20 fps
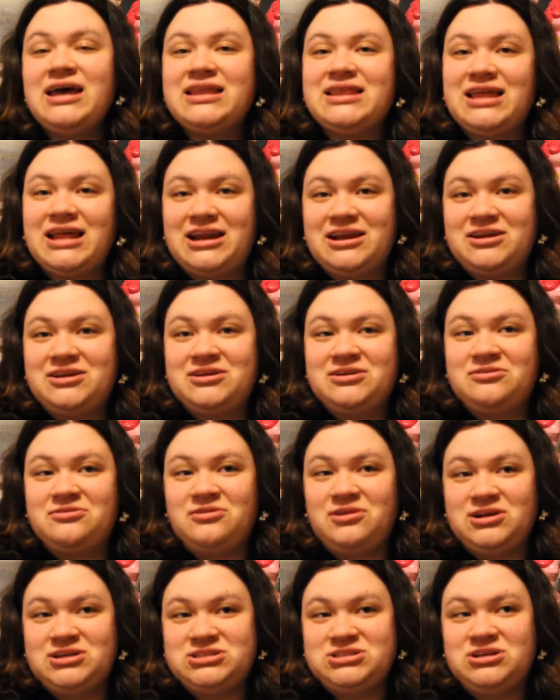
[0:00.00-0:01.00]
that I
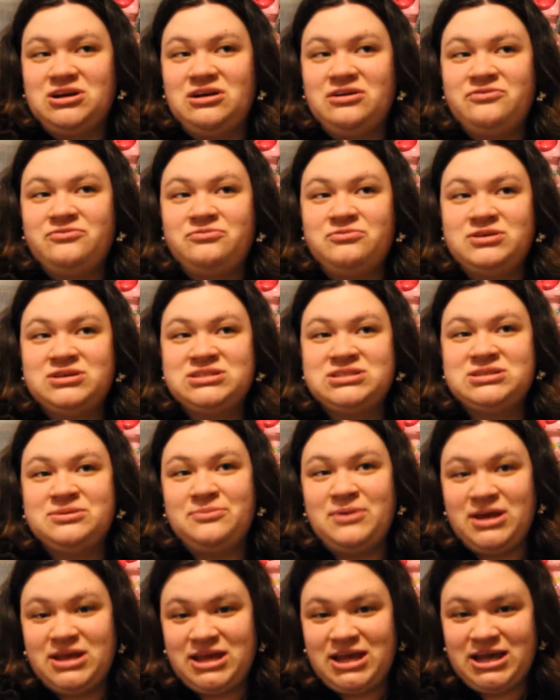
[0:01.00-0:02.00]
crossed off was to
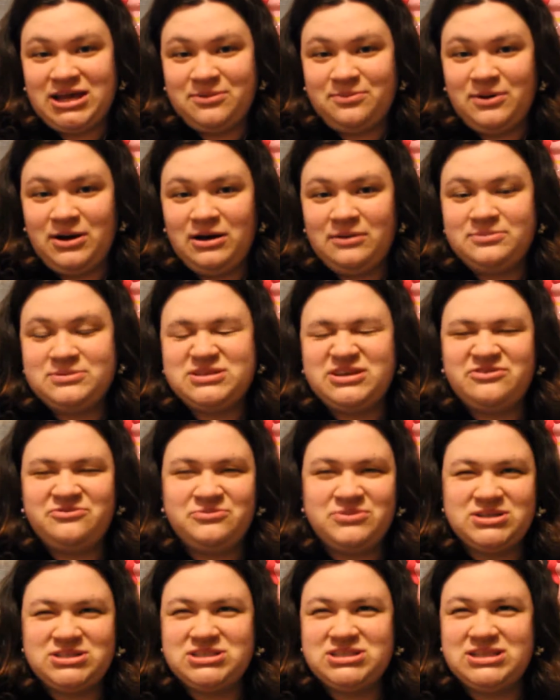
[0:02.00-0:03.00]
make cake pops. I've
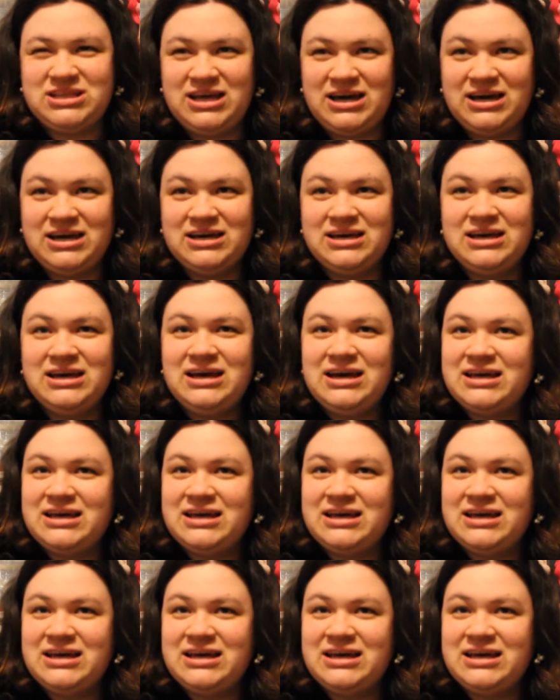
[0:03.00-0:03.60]
mentioned that.